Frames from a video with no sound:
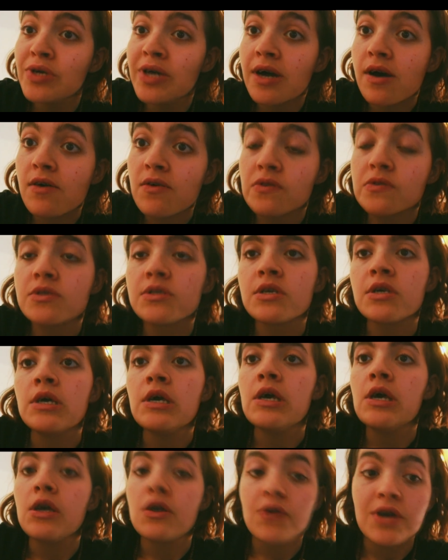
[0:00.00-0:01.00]
girls
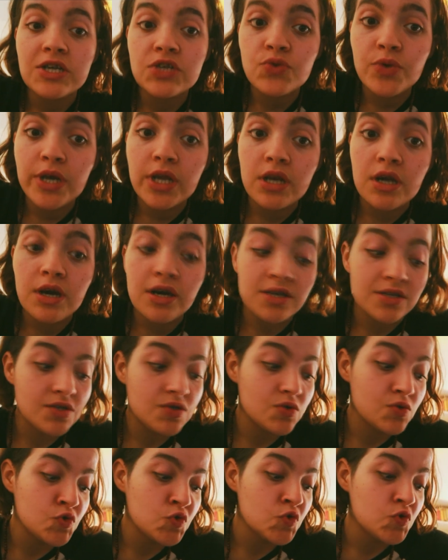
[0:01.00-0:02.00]
graduating high
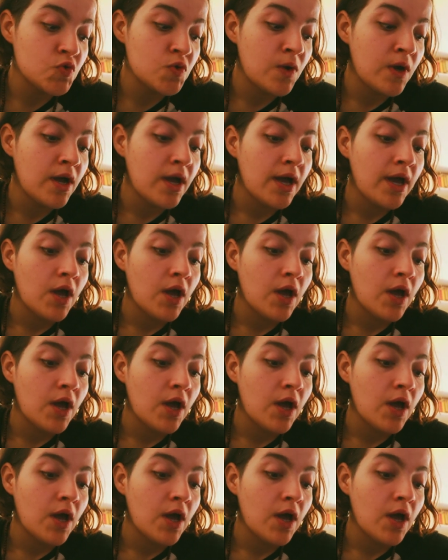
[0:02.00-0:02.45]
school,